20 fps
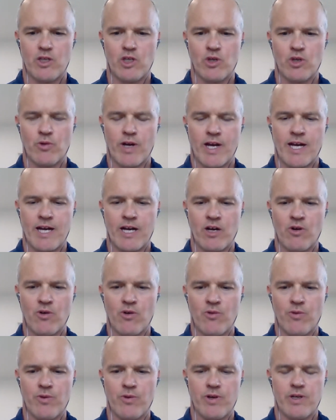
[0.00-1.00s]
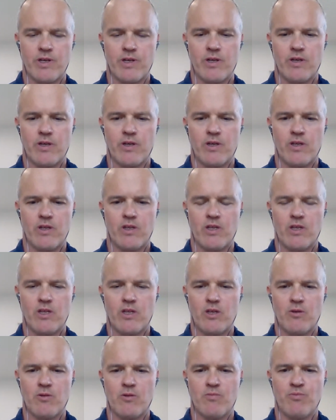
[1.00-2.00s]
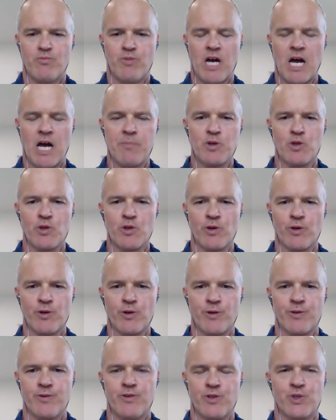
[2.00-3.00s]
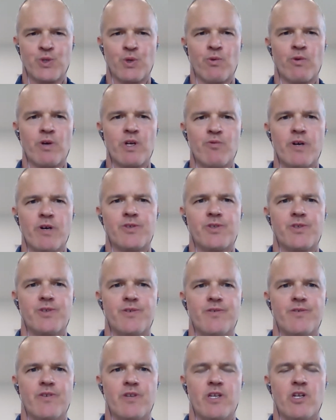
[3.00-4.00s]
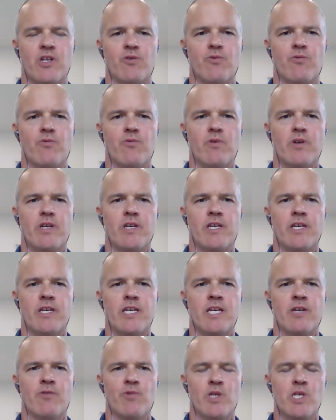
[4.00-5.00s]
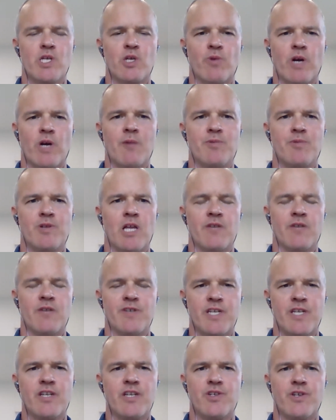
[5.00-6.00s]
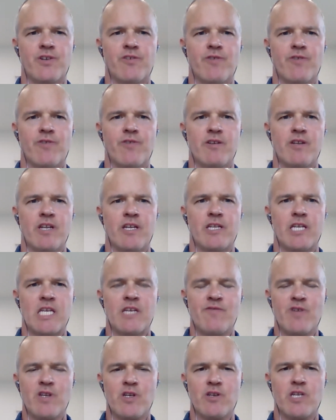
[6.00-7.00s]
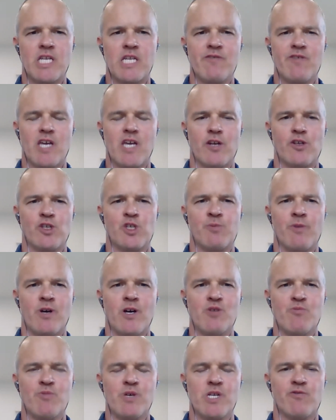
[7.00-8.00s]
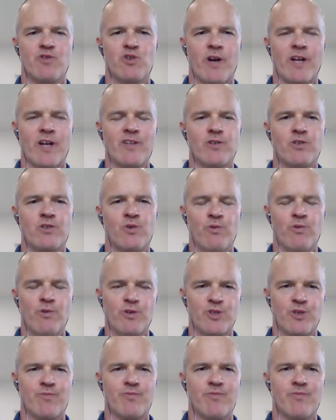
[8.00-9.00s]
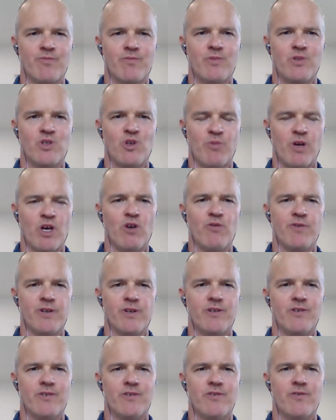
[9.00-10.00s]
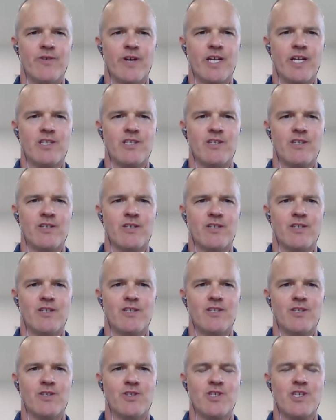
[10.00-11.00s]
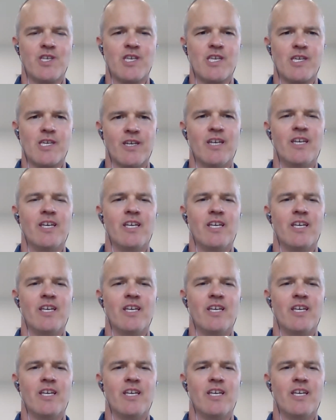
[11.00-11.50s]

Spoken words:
how popular the story was. It really grabbed a lot of attention, right? It even kind of spawned a bit of transit tourism to Belleville, right? To see,